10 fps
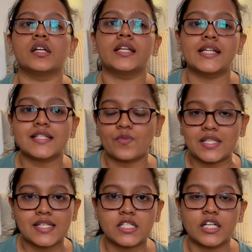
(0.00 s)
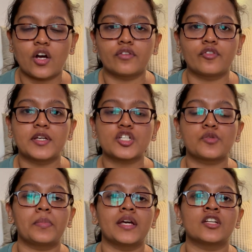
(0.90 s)
DS 160
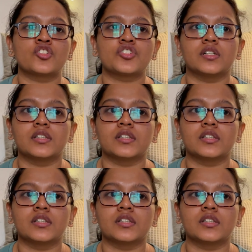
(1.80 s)
confirmation page,